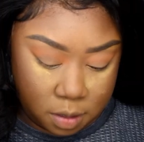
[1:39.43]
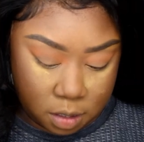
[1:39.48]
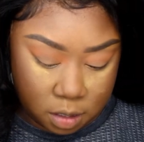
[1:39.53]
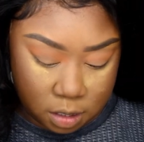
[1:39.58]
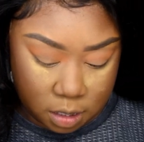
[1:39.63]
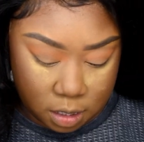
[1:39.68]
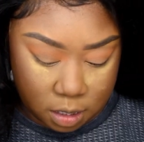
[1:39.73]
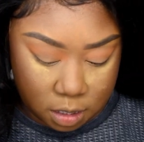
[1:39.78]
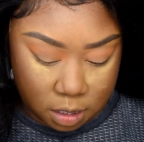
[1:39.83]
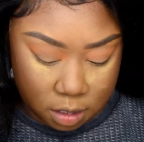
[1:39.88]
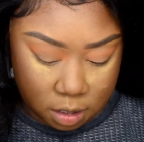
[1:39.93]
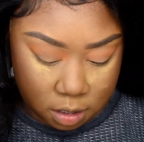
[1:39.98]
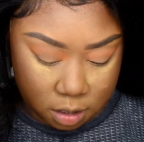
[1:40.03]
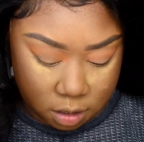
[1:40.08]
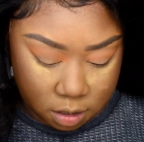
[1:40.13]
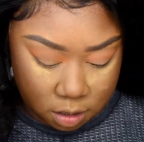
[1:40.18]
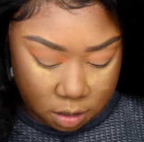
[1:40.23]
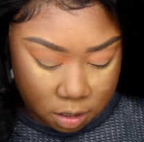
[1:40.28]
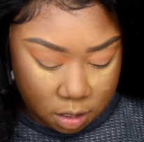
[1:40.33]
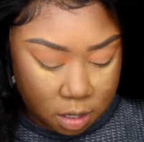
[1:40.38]
gonna take
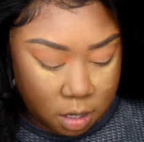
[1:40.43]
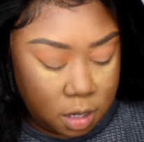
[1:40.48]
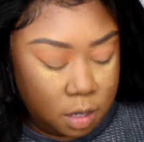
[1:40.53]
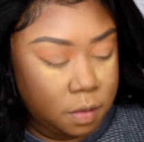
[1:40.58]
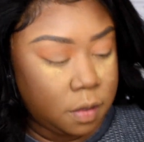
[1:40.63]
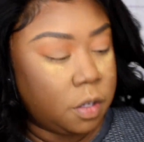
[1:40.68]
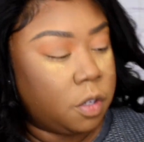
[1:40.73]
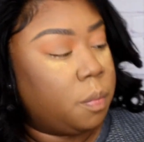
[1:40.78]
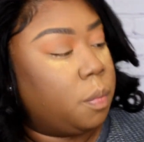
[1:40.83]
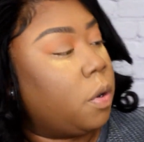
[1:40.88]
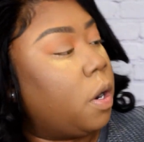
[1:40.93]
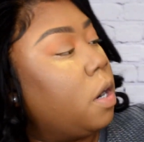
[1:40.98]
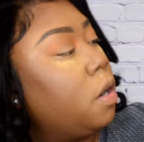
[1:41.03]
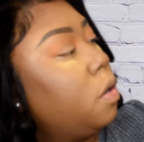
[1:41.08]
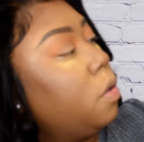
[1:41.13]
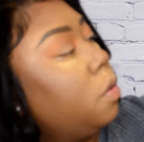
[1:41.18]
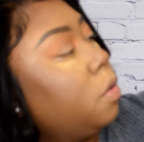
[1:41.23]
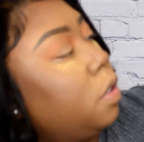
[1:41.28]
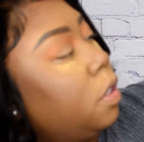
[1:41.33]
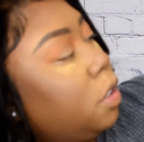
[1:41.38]
this
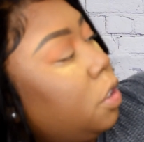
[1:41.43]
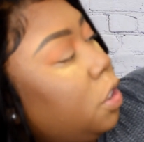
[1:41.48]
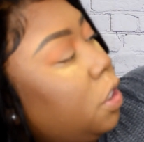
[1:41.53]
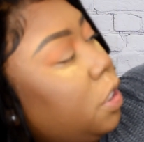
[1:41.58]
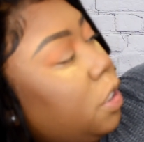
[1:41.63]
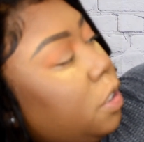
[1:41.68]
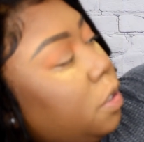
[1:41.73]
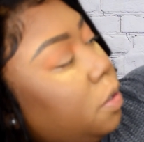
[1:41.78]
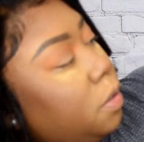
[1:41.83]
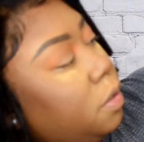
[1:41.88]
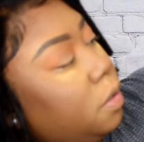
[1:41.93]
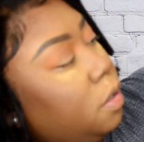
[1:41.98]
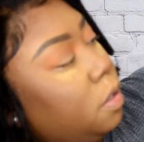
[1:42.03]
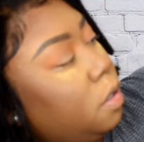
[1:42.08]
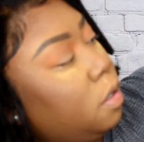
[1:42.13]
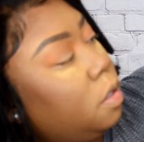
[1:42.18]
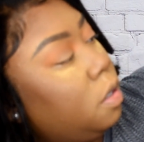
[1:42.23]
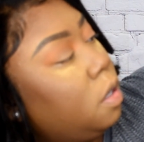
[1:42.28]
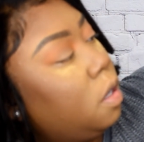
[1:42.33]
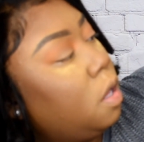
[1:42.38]
brighter orange here.
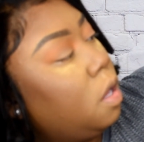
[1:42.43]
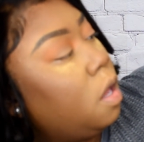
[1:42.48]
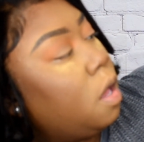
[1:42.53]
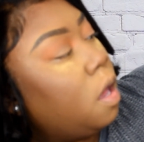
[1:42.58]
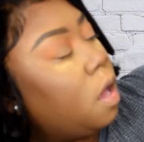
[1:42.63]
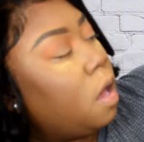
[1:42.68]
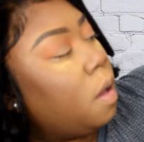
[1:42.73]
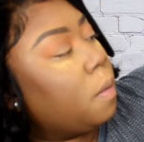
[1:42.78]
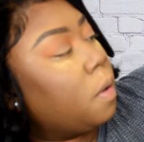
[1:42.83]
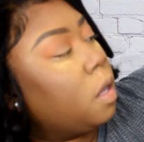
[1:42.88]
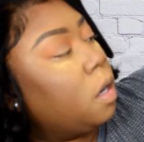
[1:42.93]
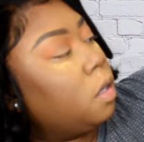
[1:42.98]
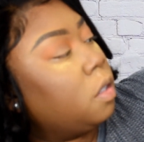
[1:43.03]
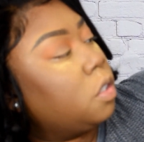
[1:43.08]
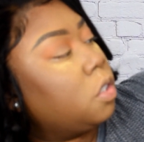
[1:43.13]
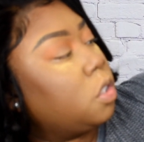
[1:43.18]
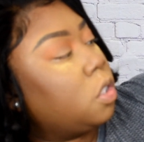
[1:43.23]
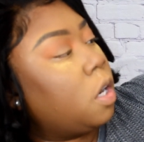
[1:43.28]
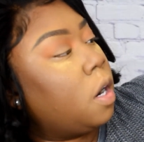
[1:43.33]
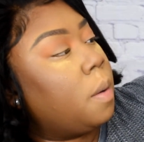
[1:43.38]
I'm gonna
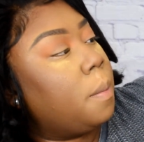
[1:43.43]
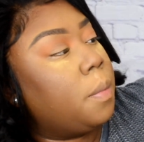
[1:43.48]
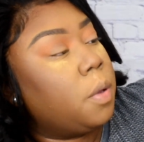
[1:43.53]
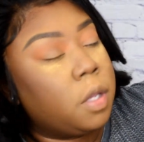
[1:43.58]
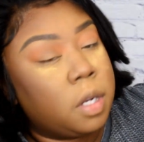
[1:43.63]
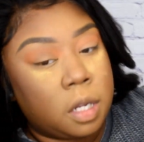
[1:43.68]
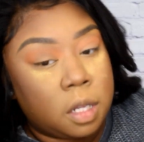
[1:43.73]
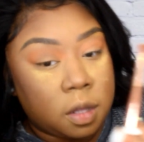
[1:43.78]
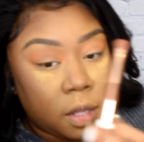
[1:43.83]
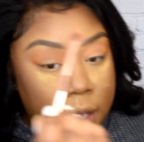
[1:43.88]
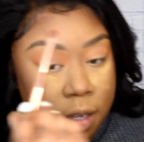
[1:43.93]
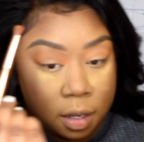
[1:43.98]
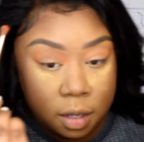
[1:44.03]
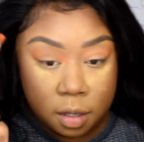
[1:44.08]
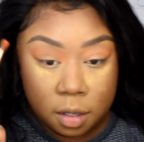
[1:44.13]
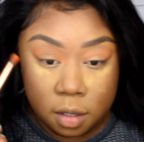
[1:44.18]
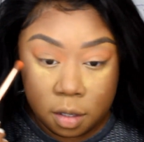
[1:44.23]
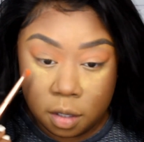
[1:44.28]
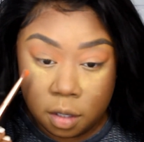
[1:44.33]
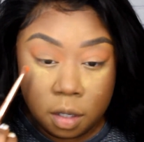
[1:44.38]
start putting that
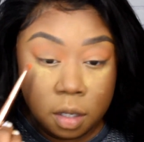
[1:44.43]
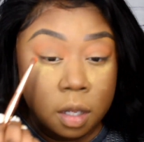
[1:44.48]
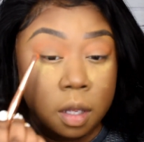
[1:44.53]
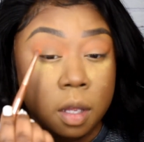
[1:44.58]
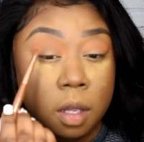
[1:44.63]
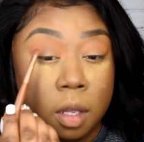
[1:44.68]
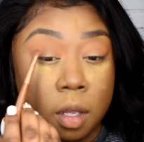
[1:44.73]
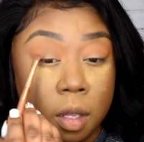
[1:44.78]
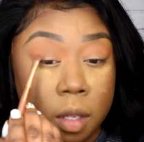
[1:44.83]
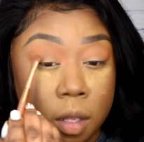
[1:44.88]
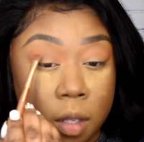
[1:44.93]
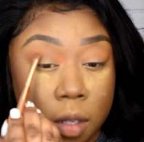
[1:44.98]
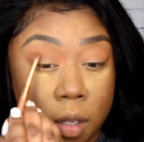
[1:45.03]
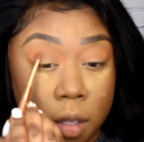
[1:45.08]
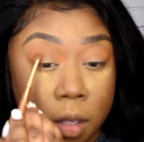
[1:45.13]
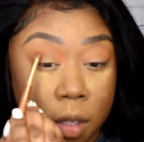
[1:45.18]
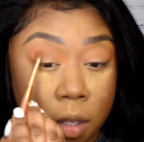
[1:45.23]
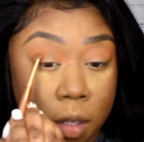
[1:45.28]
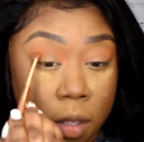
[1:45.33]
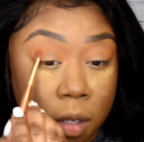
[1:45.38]

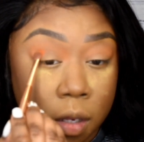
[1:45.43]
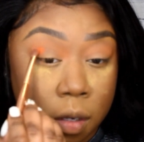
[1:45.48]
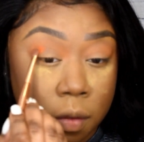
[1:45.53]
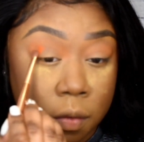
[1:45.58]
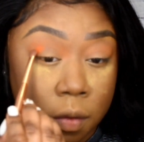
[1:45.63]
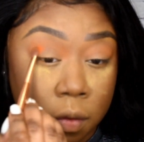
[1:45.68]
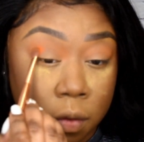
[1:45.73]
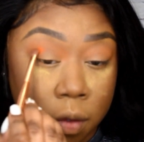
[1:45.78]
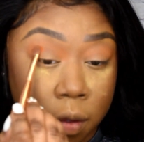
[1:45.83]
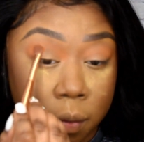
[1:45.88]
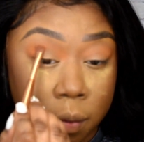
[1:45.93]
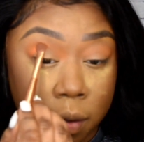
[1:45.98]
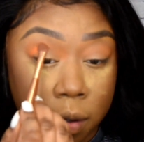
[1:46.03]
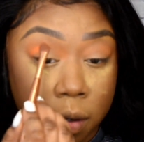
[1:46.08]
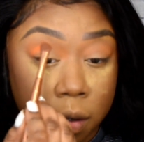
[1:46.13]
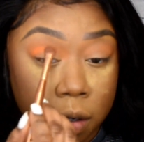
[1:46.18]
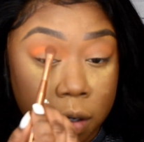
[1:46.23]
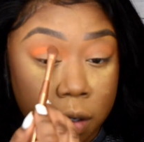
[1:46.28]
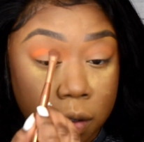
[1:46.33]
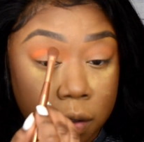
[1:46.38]
in the lower
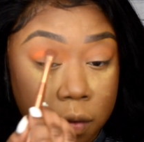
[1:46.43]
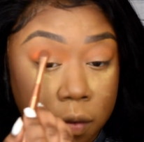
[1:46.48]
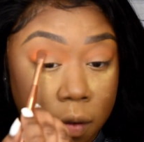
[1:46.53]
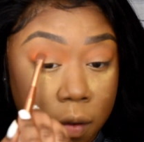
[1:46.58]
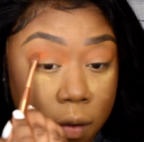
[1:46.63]
crease